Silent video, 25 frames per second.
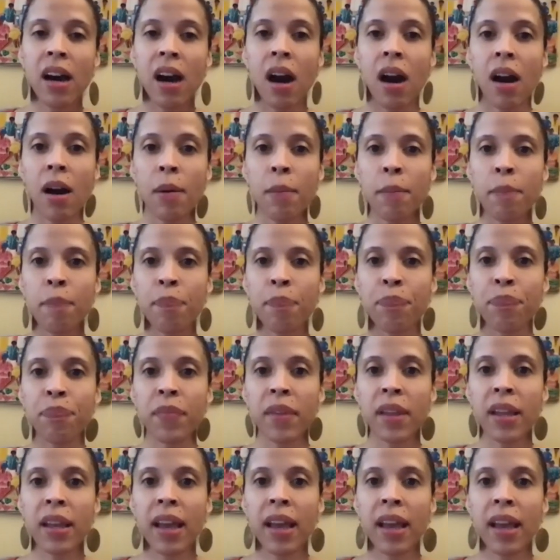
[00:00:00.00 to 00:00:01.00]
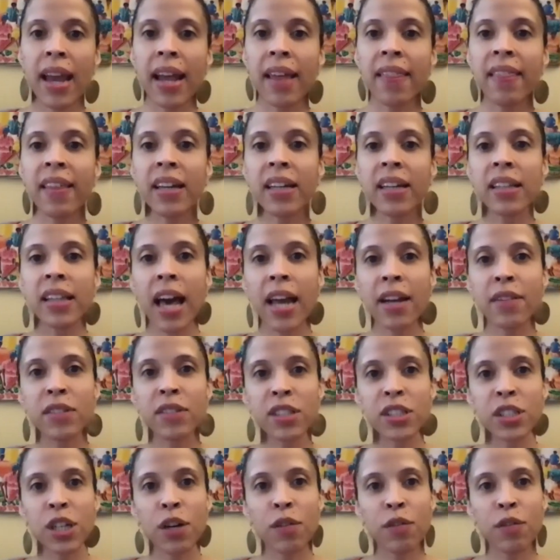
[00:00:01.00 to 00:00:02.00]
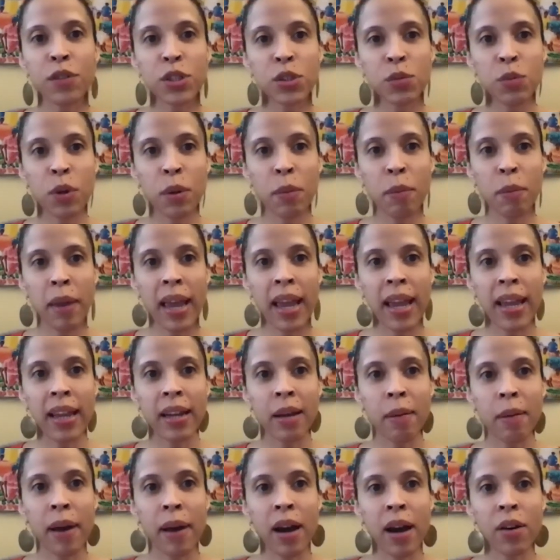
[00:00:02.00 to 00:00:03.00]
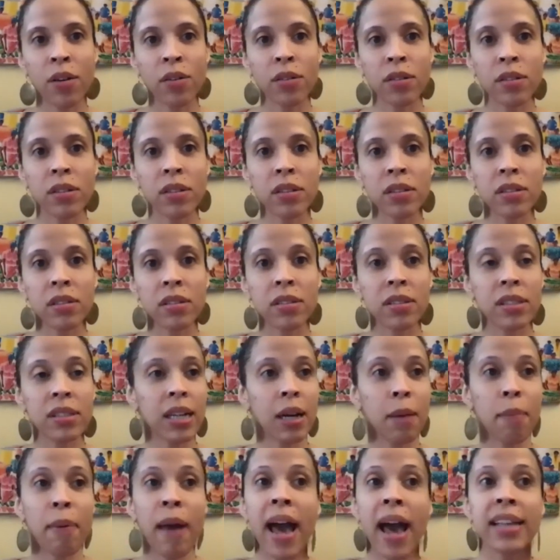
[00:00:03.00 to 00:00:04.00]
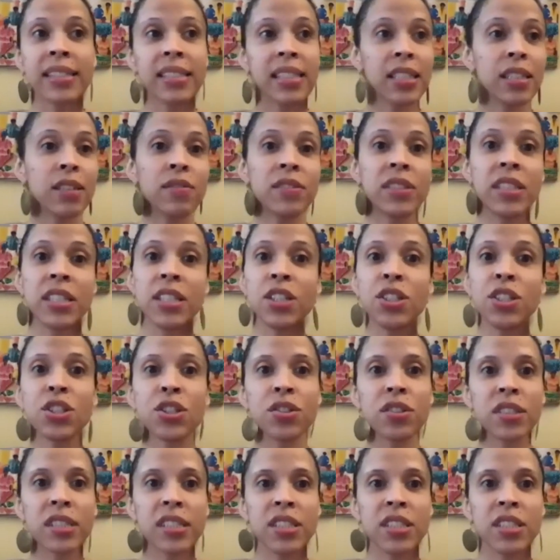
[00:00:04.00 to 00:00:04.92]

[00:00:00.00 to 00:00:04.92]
Um, and I think a lot of discoveries were made about the capacity of teachers.